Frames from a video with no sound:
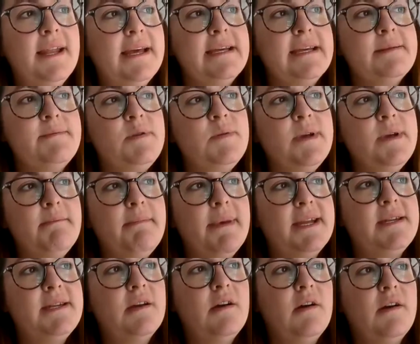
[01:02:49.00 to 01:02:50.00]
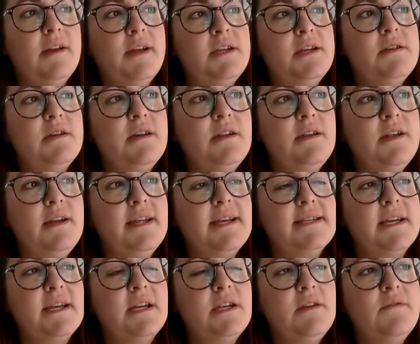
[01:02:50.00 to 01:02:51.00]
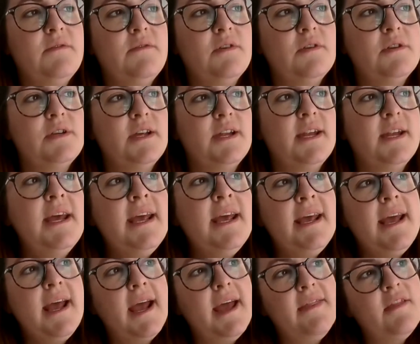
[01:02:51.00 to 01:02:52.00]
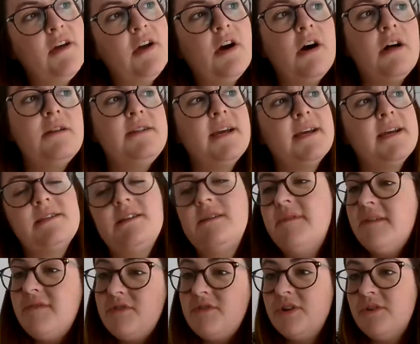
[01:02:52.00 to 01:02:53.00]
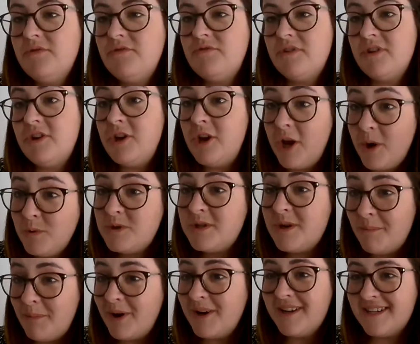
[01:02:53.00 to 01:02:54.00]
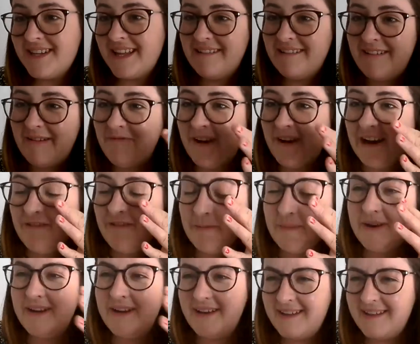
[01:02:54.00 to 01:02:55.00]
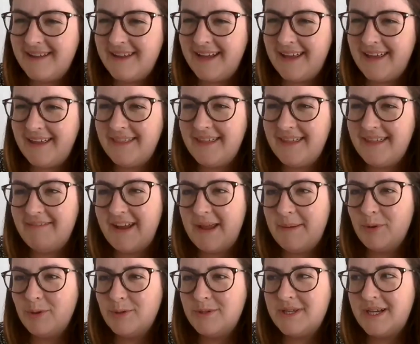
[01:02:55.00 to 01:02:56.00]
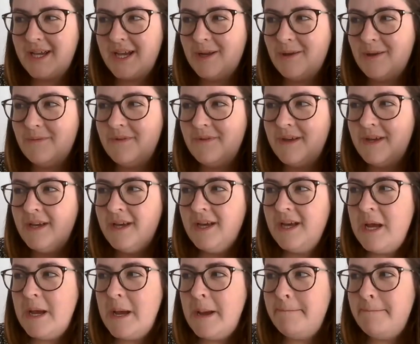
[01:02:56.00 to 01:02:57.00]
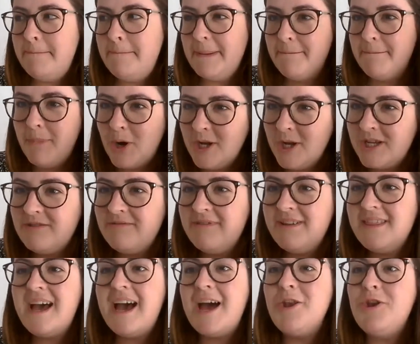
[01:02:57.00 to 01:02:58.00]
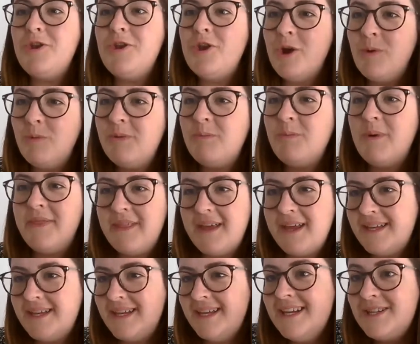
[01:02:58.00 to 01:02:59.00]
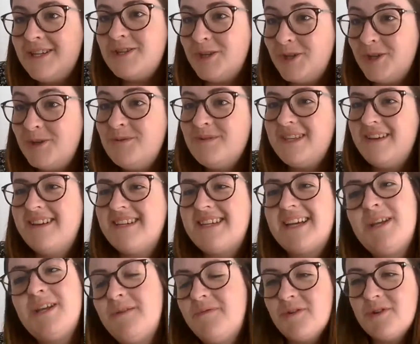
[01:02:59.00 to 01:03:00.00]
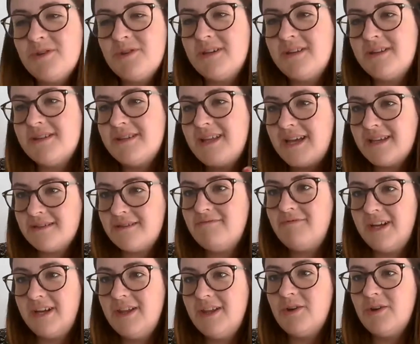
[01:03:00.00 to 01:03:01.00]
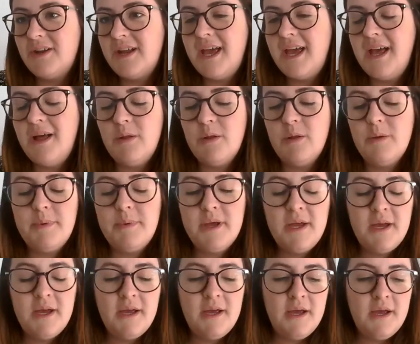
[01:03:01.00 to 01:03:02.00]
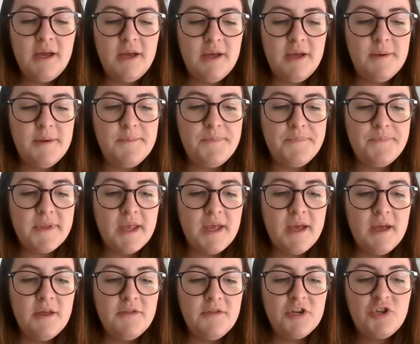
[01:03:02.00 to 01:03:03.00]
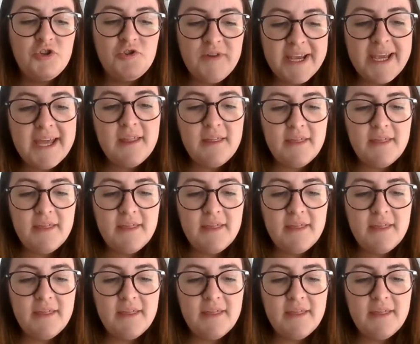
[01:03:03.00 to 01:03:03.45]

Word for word: links between metacognition and executive function in the context of if children know to monitor their environment and they they're able to kind of be monitoring that and knowing when they need to use their executive functions that's really going to help um, the tricky